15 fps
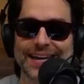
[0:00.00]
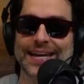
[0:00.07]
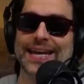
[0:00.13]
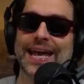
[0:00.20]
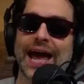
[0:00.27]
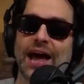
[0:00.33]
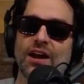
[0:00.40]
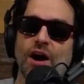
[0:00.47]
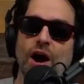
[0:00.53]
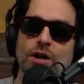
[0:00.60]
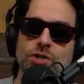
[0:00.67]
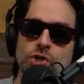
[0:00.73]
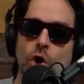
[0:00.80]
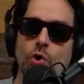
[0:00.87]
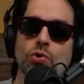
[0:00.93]
He had a
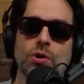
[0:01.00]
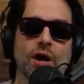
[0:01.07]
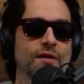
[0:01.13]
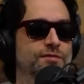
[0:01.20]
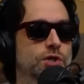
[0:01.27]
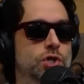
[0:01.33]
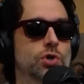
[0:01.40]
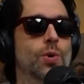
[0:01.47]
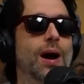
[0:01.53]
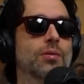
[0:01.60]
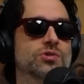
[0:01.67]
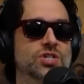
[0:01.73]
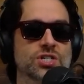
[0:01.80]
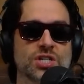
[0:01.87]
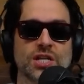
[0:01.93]
total of two
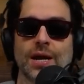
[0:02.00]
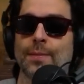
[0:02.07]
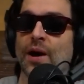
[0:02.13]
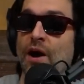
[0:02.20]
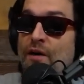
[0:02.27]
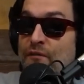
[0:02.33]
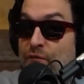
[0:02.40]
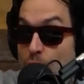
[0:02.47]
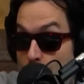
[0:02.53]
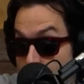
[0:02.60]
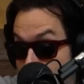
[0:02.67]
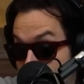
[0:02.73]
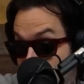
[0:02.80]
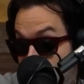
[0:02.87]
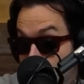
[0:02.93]
hours of sleep
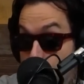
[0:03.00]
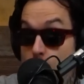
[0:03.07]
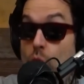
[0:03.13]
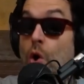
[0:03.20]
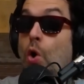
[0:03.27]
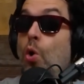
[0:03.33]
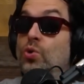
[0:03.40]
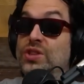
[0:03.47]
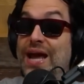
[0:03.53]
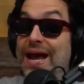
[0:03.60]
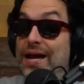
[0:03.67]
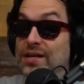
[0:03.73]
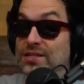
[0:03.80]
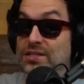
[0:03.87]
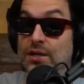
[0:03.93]
for two whole
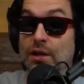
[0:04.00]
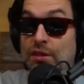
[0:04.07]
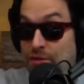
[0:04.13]
days,